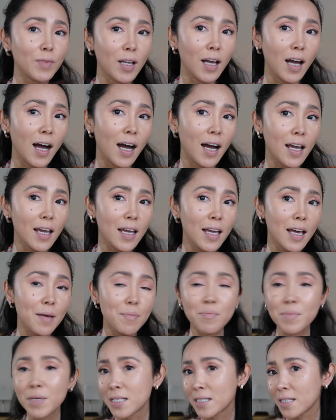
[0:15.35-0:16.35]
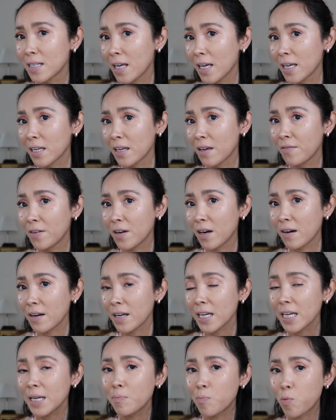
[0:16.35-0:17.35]
I am missing
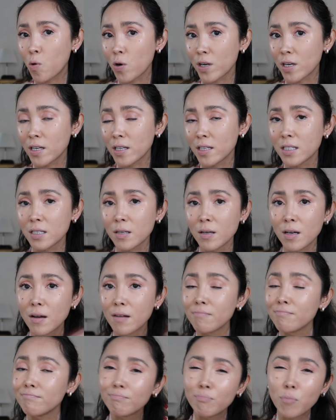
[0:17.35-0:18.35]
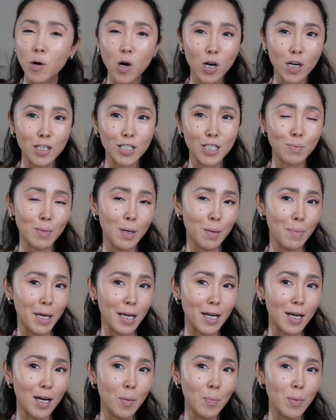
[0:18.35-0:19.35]
very important parts of my
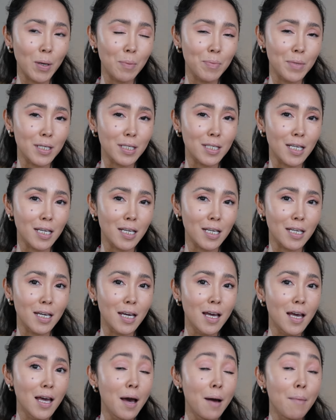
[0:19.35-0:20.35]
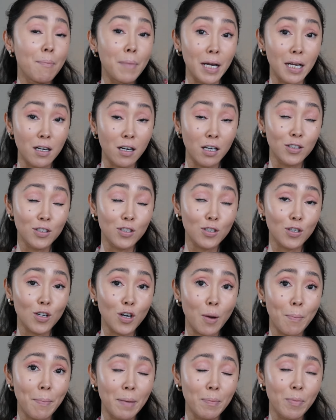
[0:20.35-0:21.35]
makeup. I'm missing my
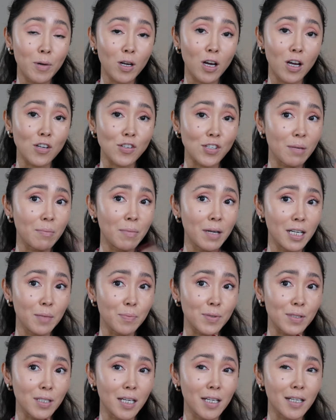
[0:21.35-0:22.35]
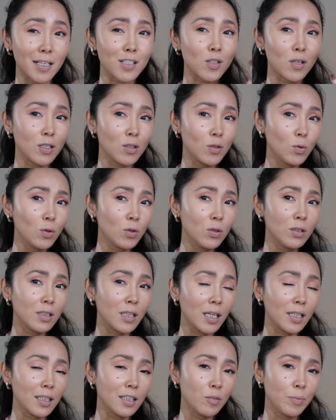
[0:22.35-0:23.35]
contour, my blush, and my lipstick. So I do look
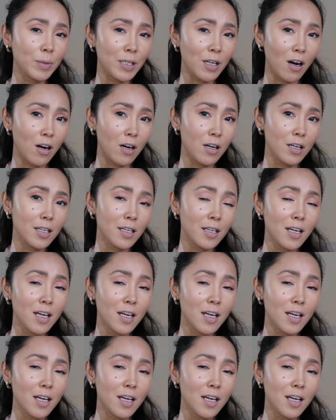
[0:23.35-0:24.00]
a little bit odd,